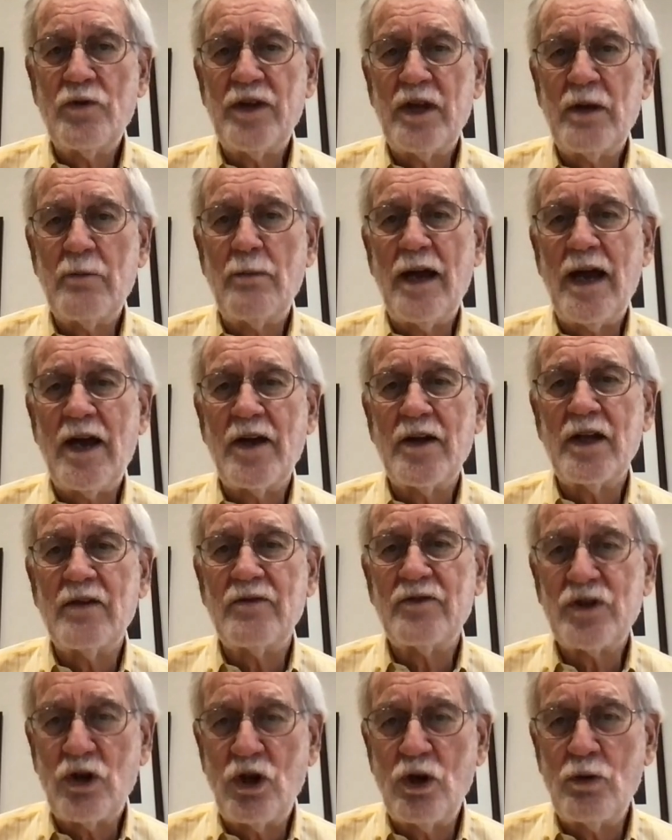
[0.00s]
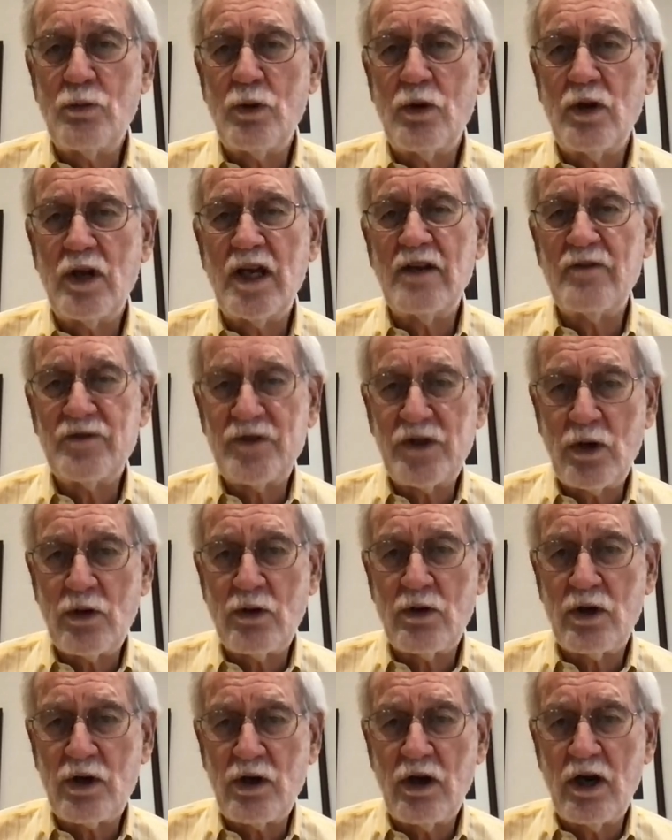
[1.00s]
the amount of
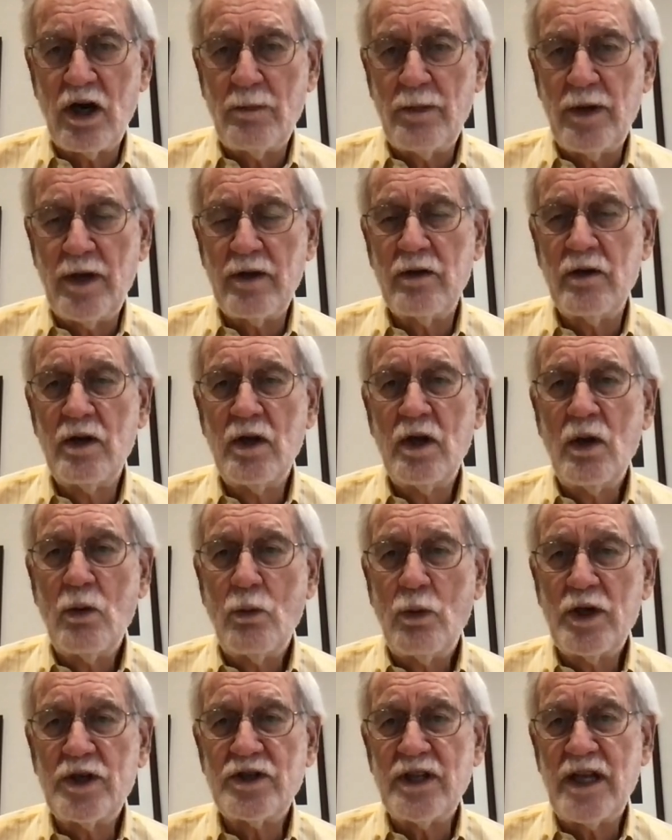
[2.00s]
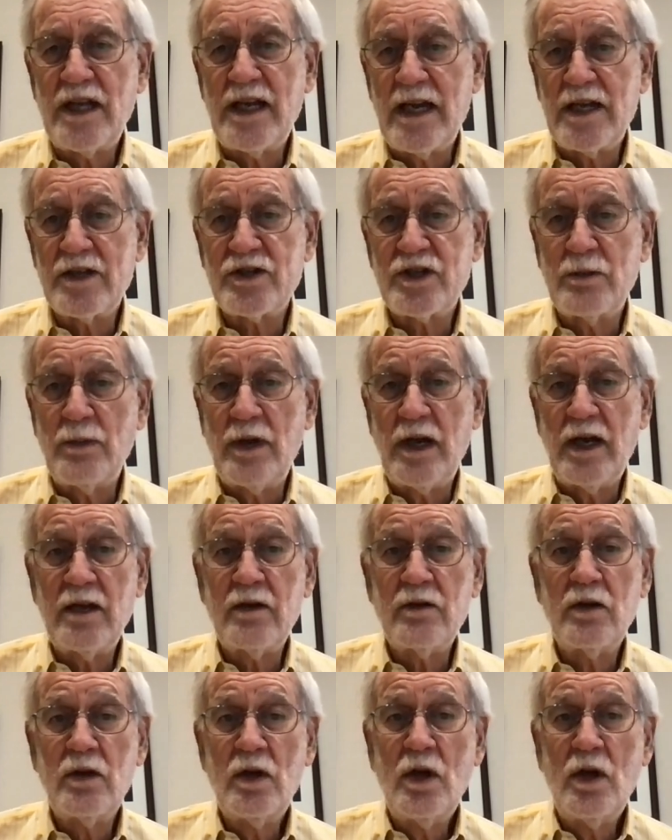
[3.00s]
total carbon, which they estimate.